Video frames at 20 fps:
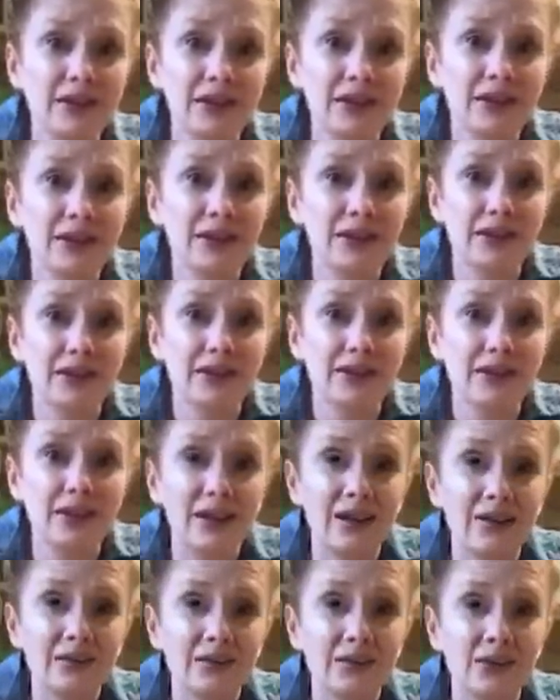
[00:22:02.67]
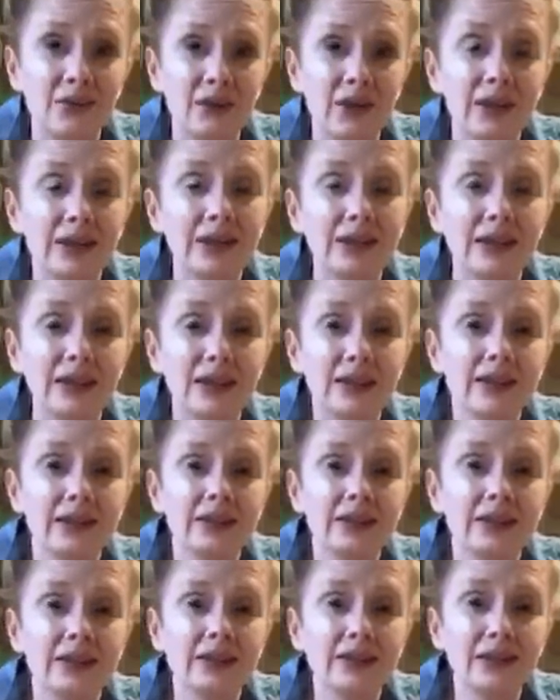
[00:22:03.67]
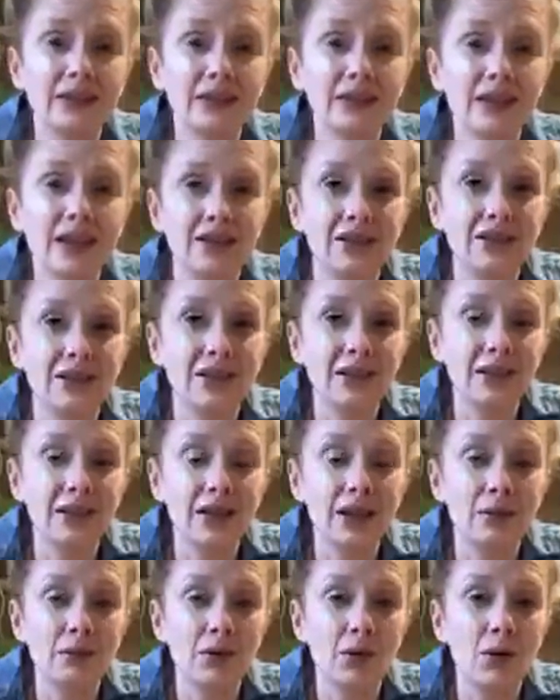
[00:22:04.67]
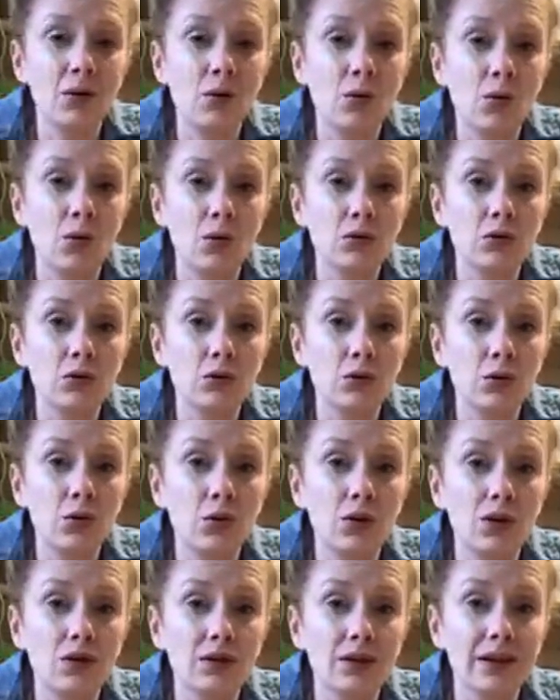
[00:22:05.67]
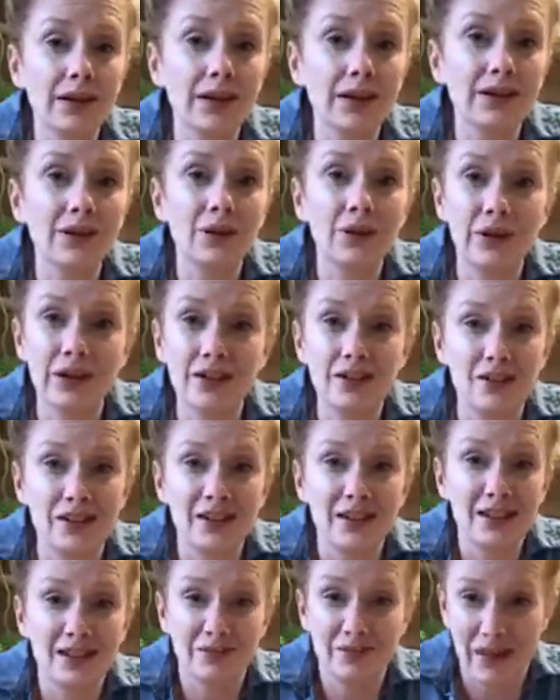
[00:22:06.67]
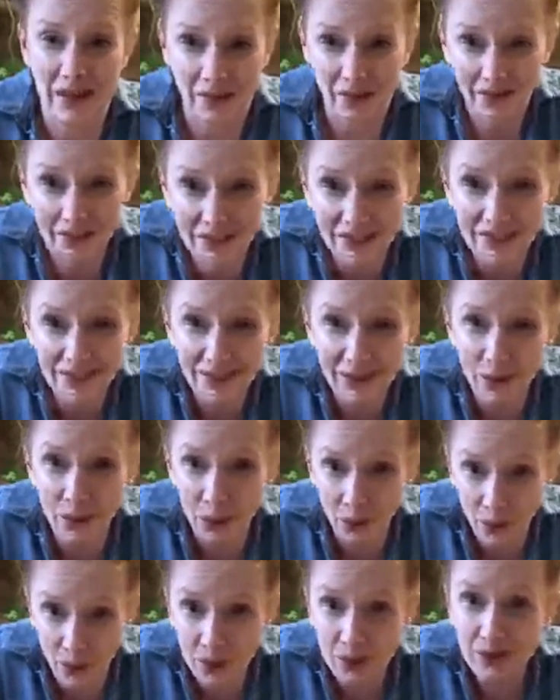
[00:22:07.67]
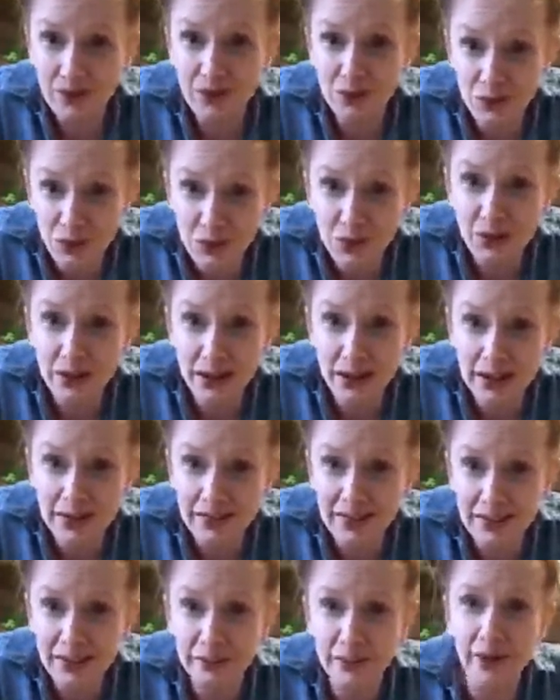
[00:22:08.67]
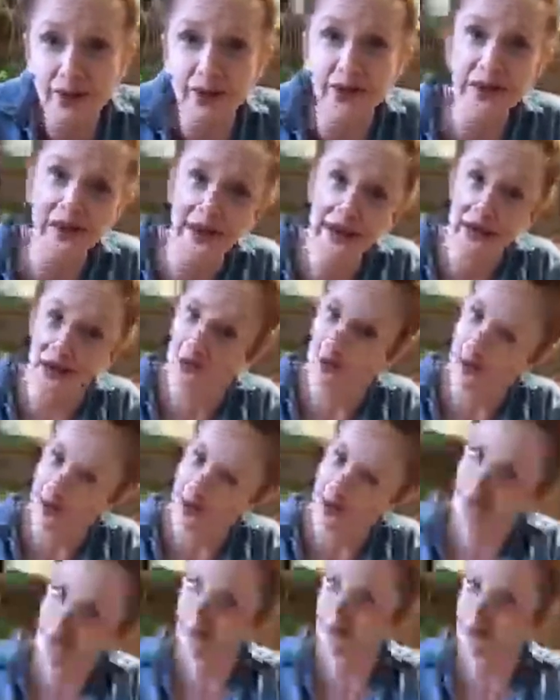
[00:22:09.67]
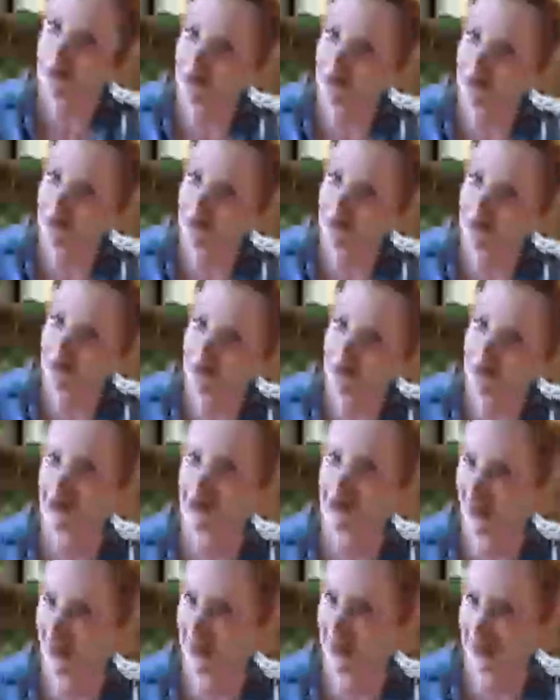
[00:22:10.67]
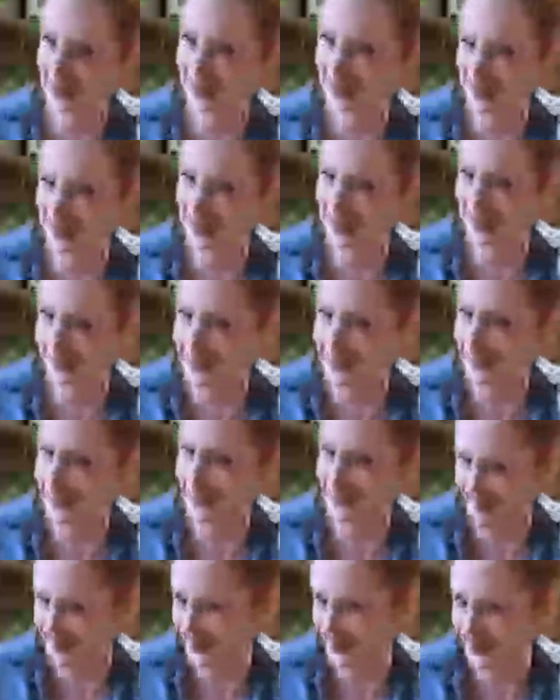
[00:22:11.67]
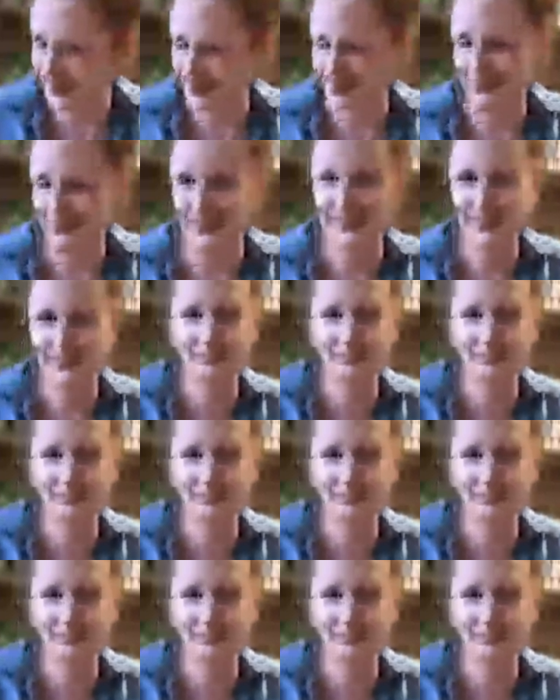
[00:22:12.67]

because I have no idea how to do it. Like, I'm old school. Like, I know HTML. Old school HTML, href, in brackets, link,